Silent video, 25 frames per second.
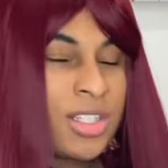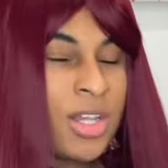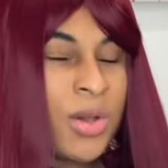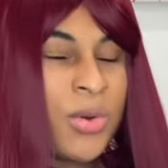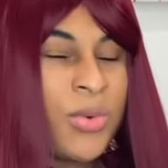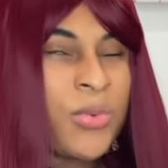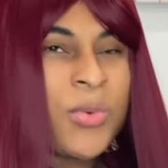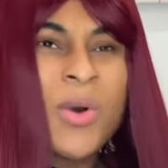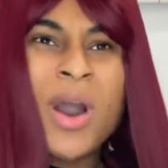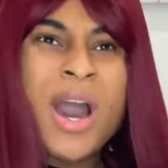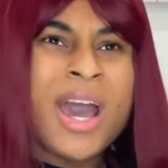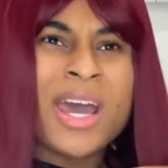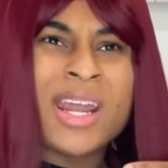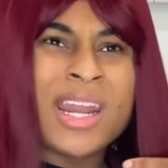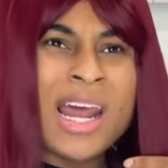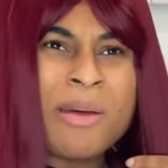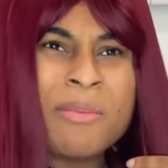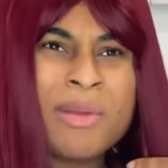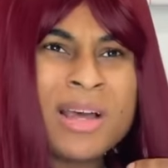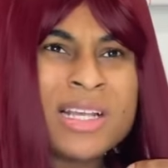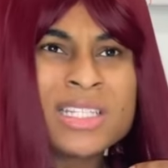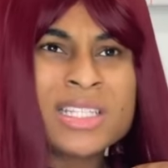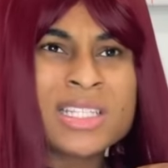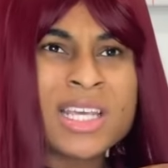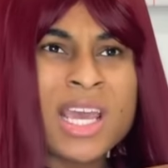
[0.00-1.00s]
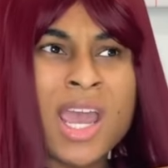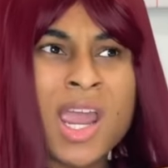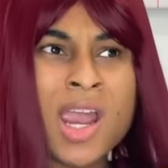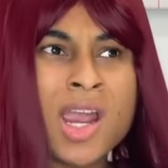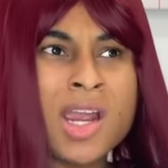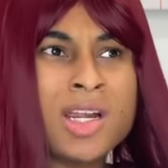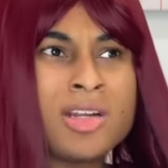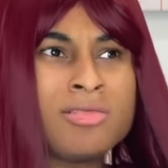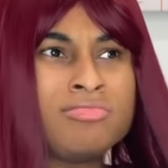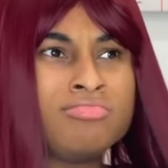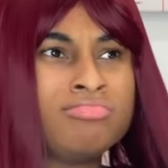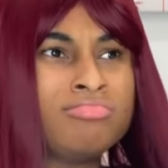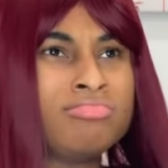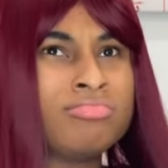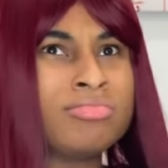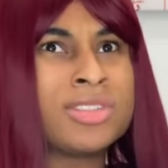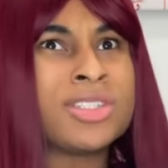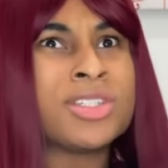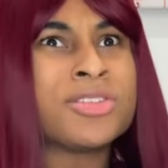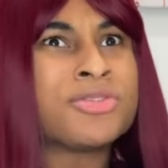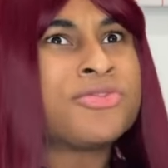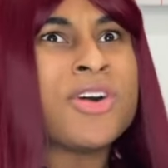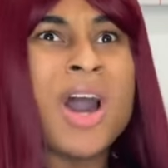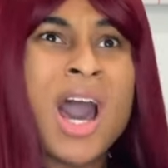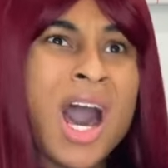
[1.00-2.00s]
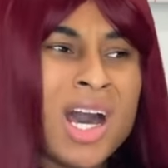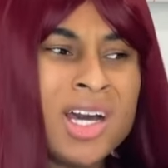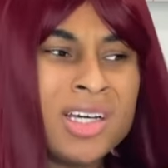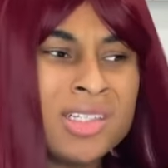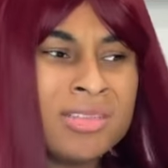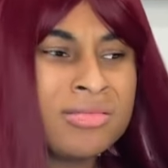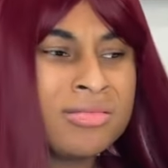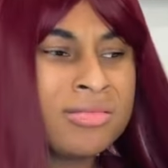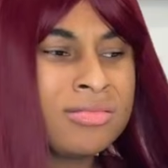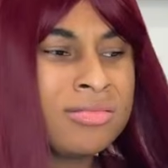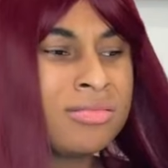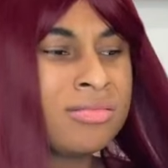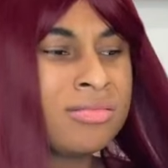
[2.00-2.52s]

So what? I'm not scared. The fuck?